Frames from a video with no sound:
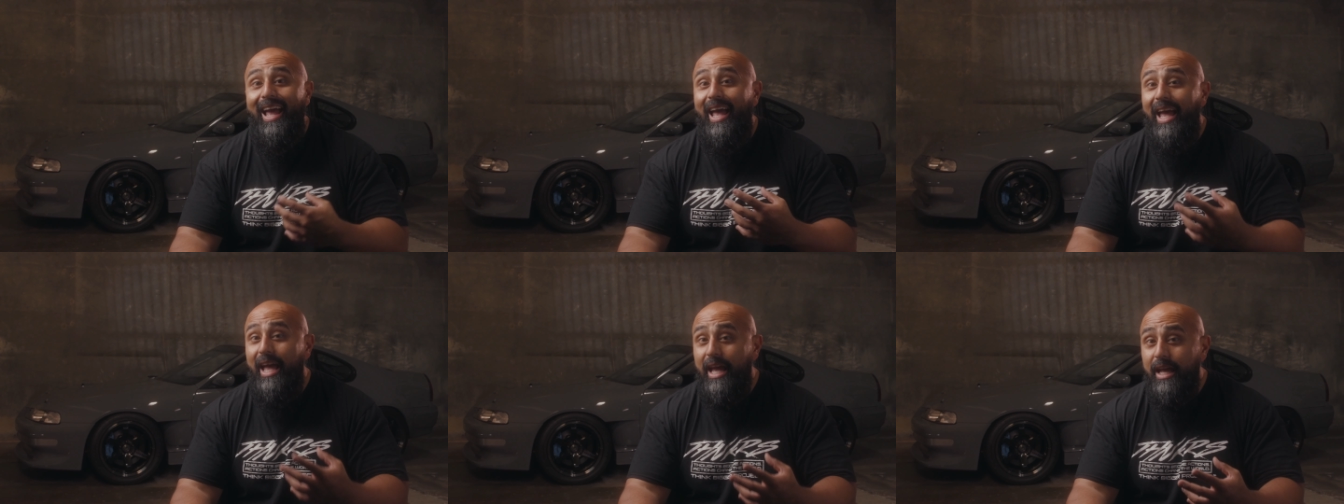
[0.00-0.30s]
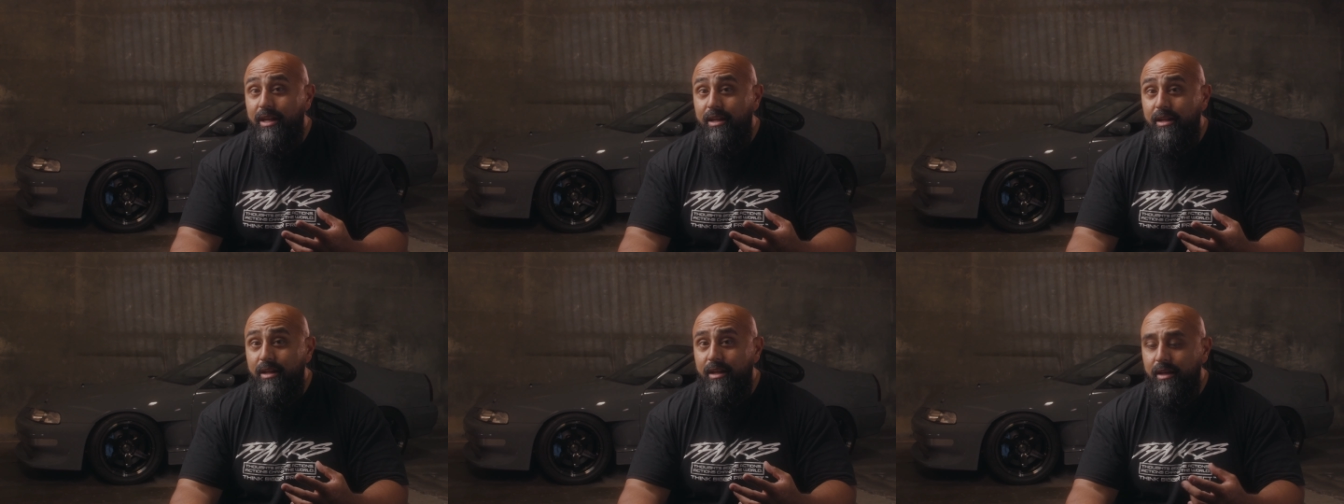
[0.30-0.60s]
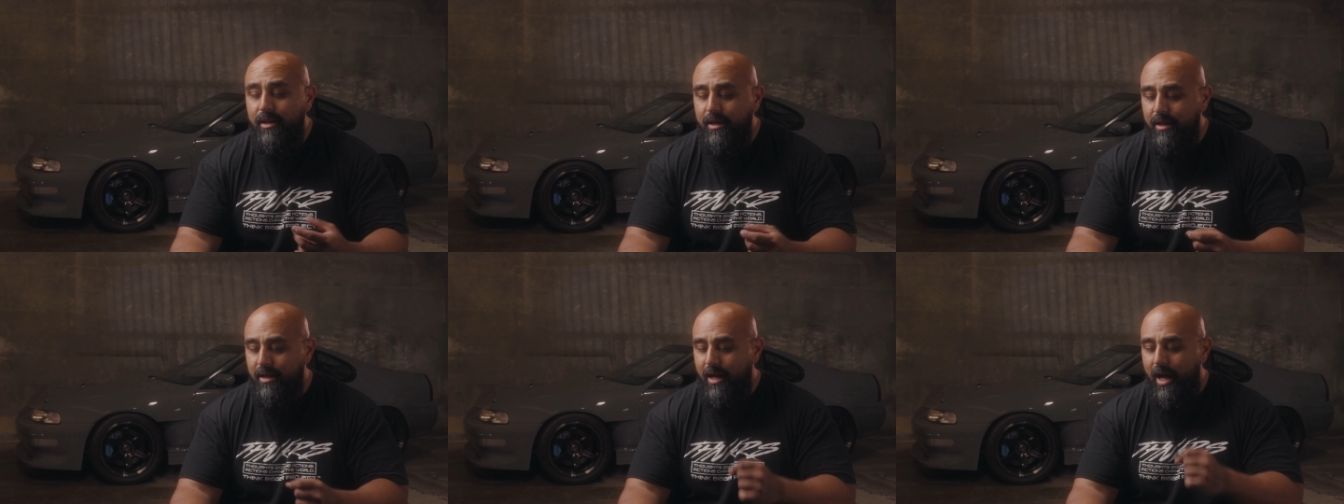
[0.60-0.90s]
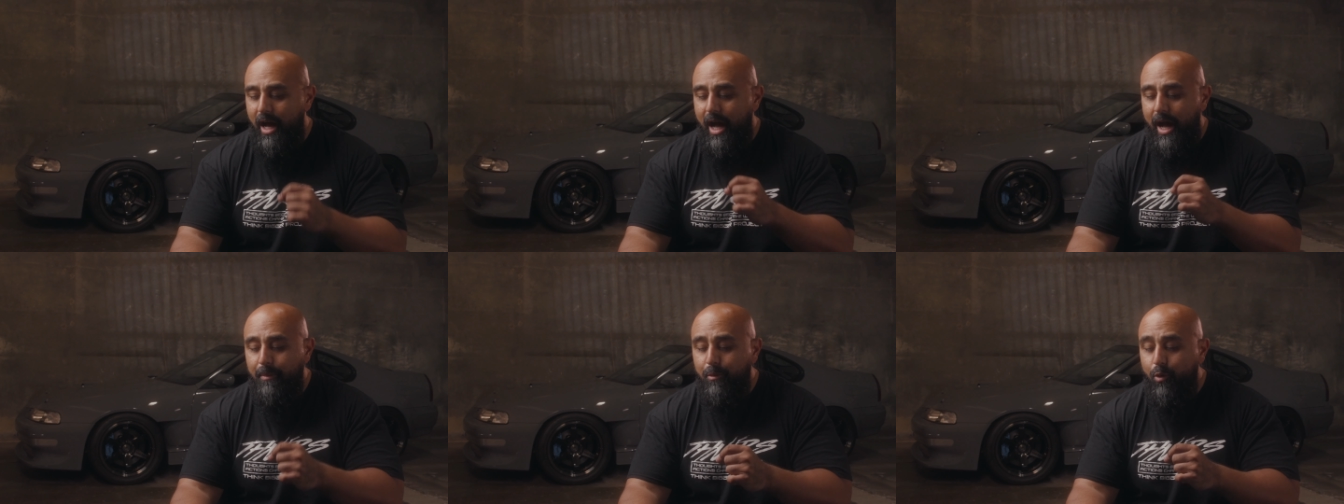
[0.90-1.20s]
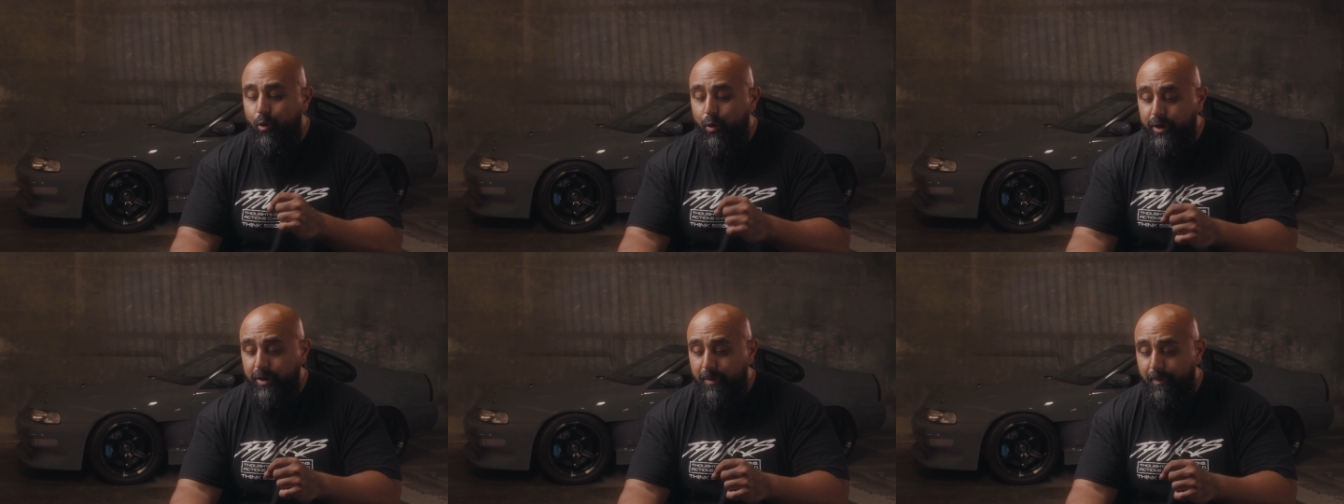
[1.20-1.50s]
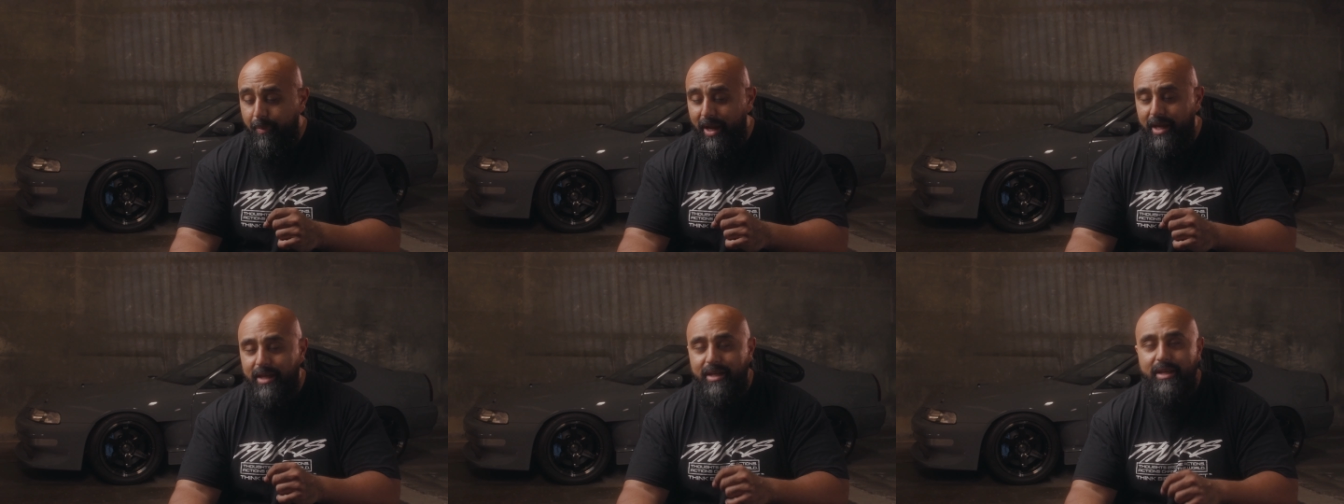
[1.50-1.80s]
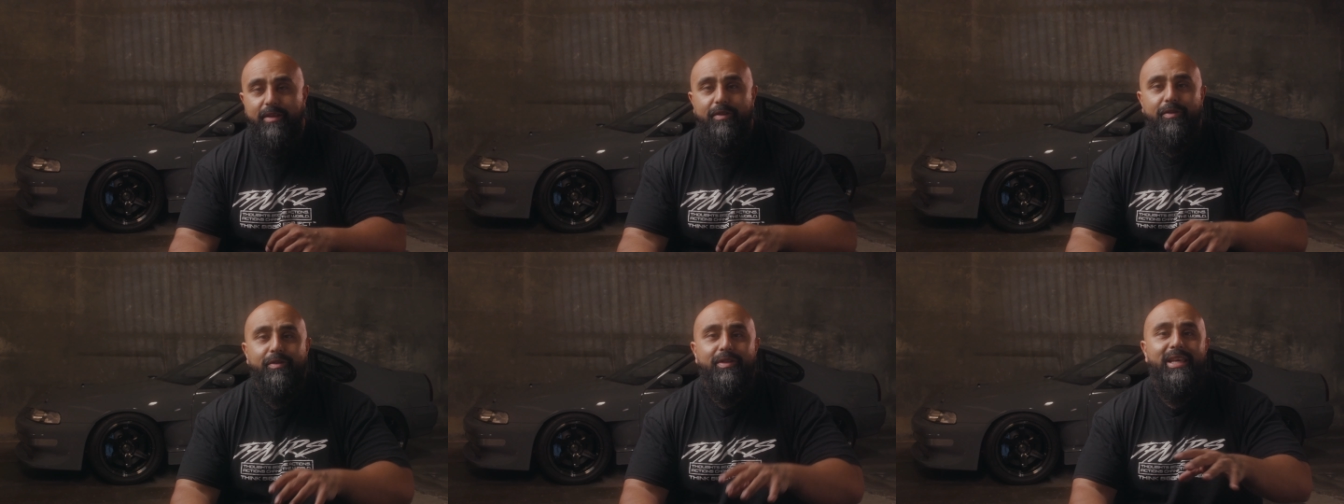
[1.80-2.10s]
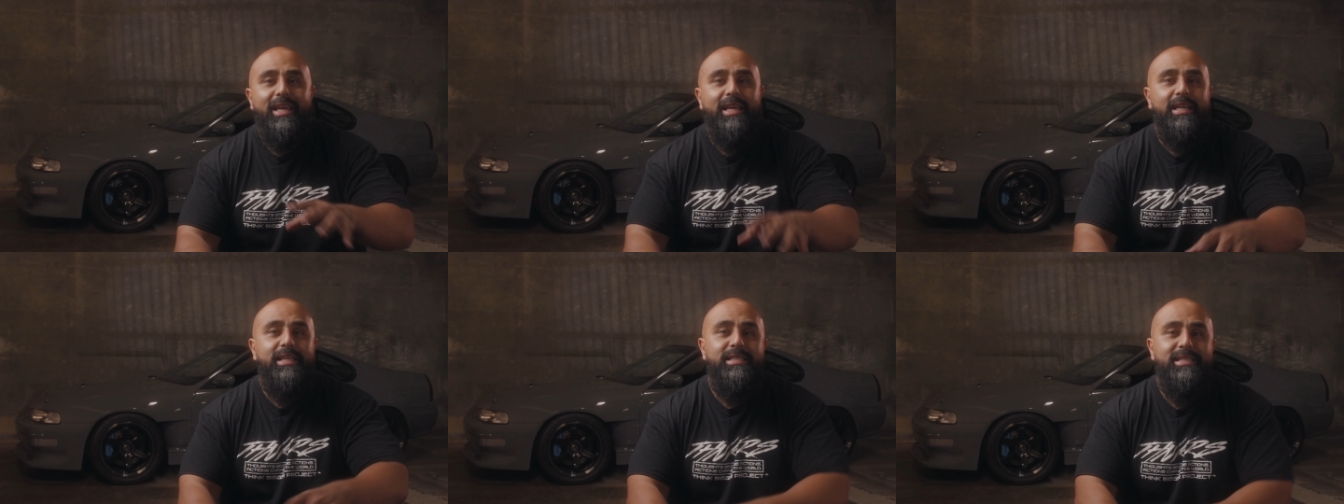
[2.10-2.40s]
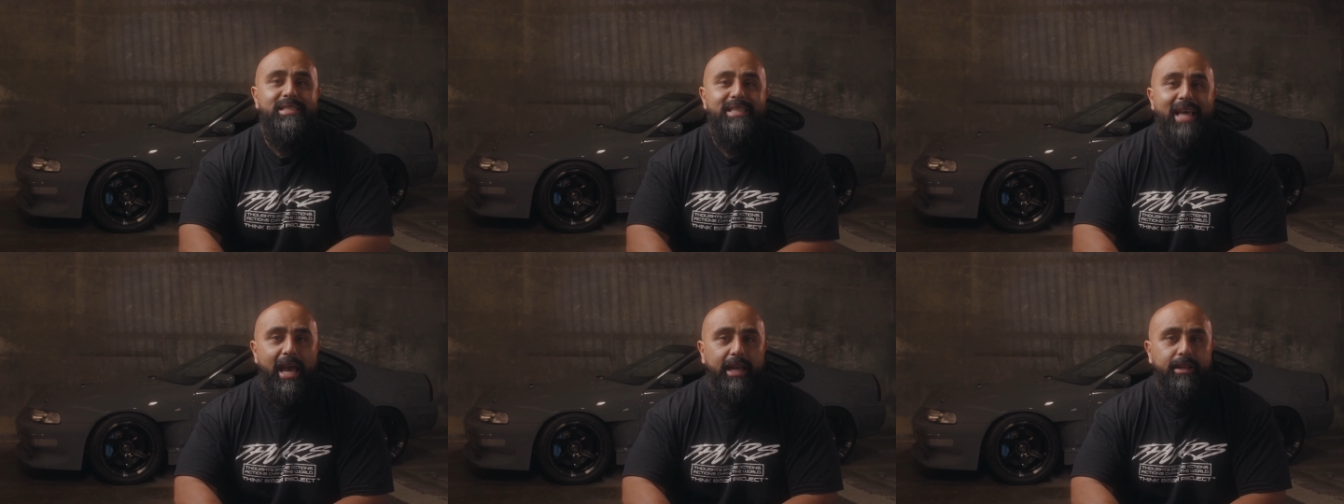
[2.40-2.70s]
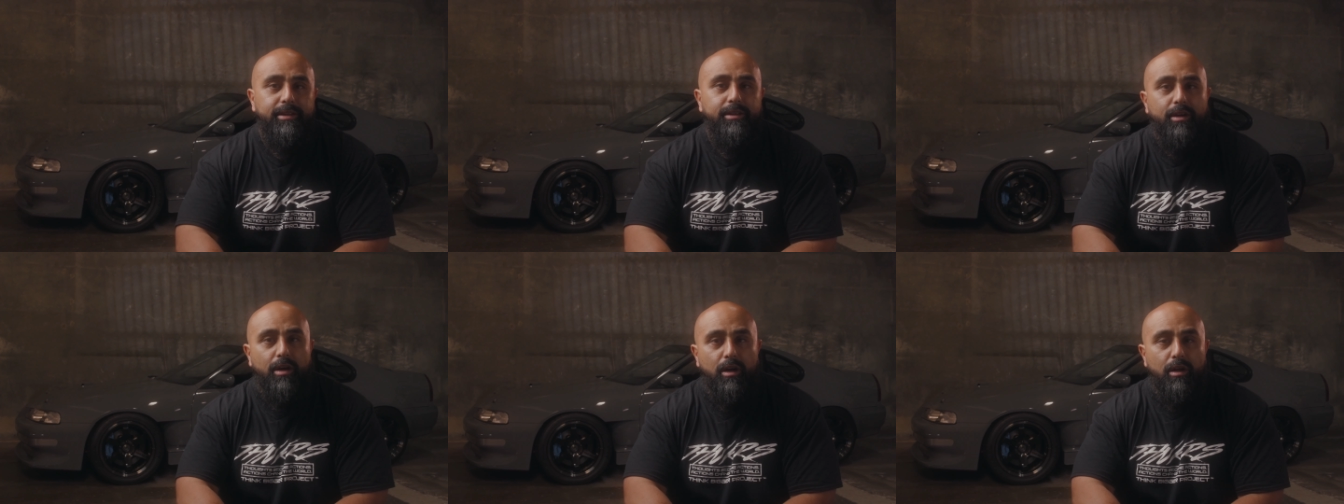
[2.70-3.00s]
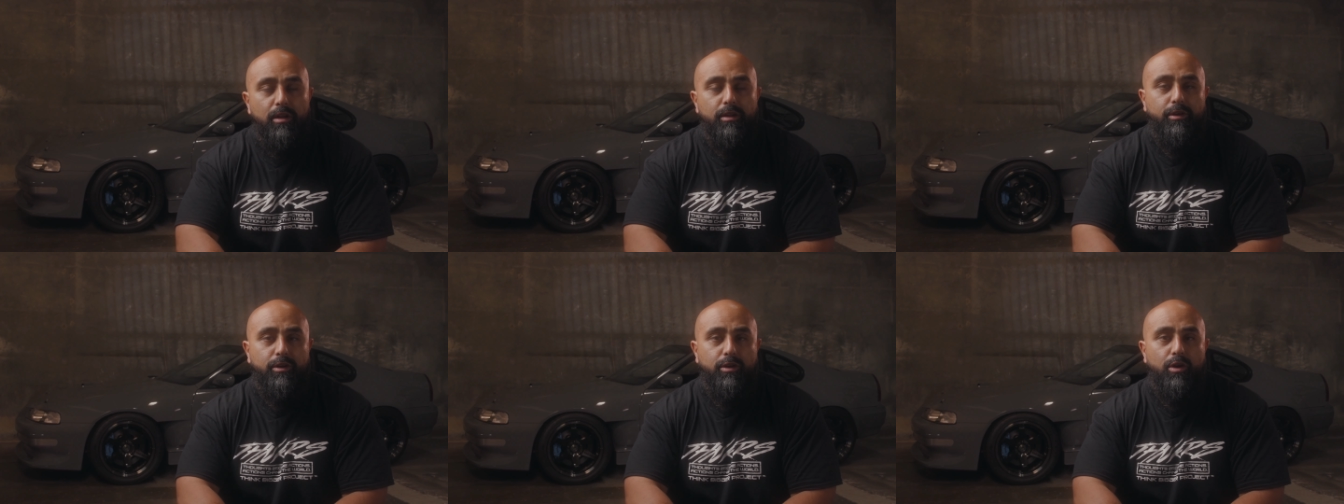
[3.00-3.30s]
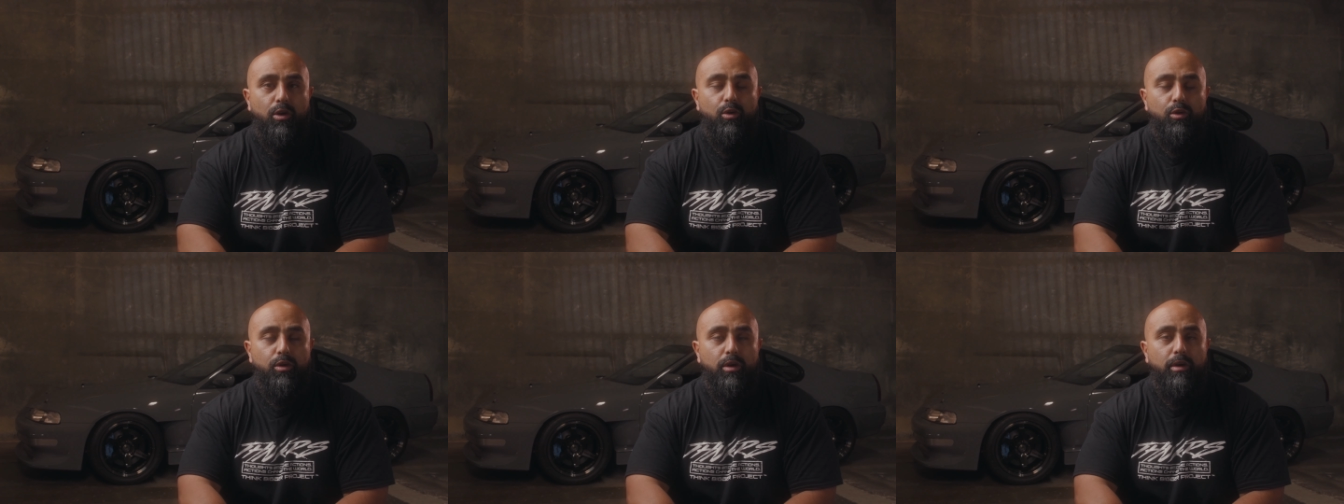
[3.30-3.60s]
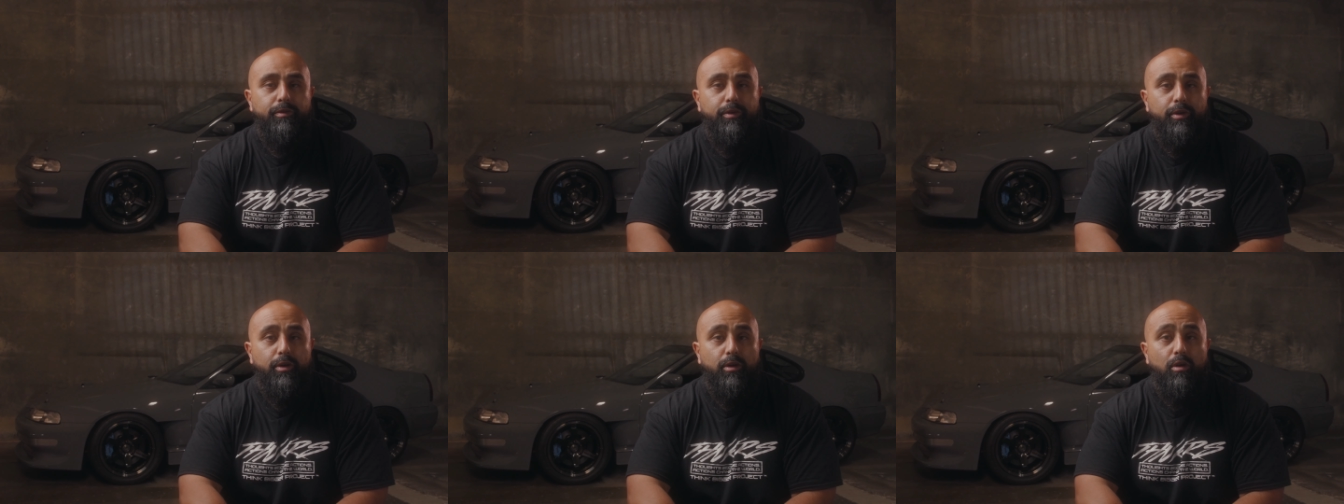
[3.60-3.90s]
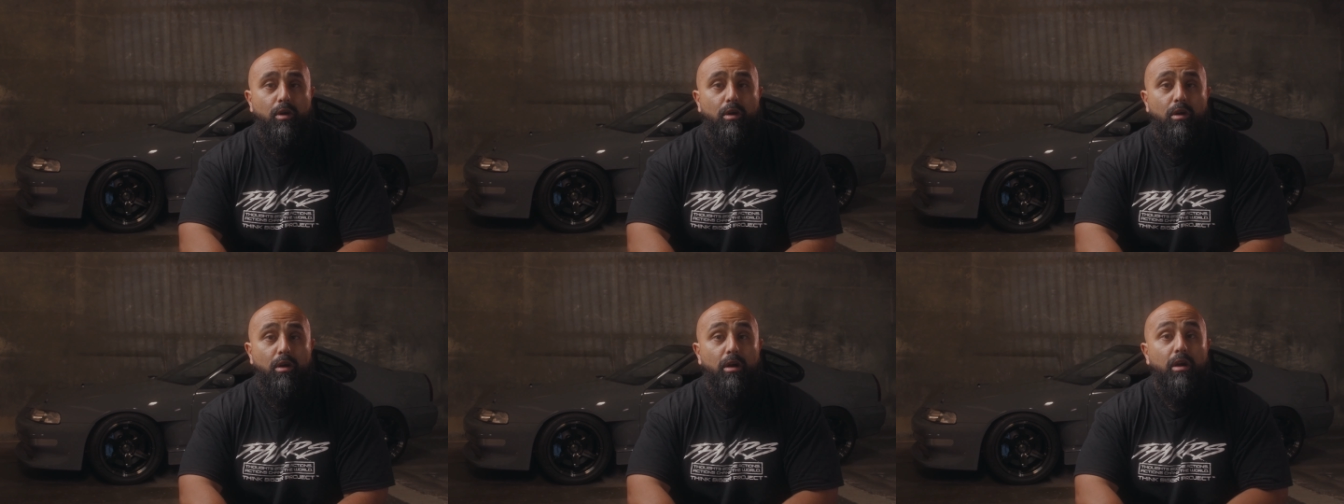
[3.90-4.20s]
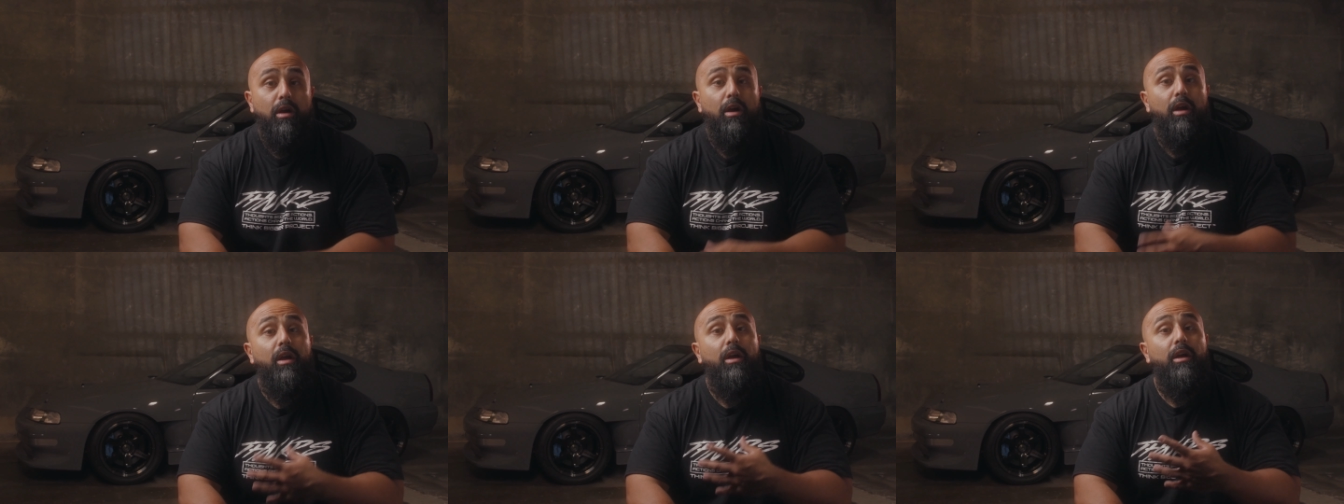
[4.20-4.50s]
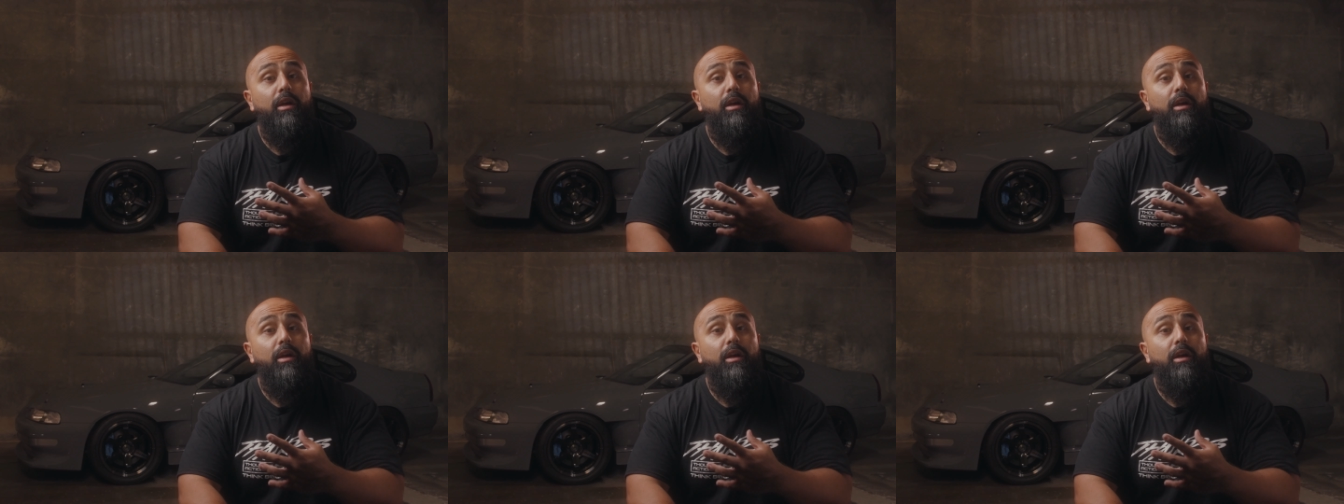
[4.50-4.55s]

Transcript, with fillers: And I'm going to paint it the exact color code of your car.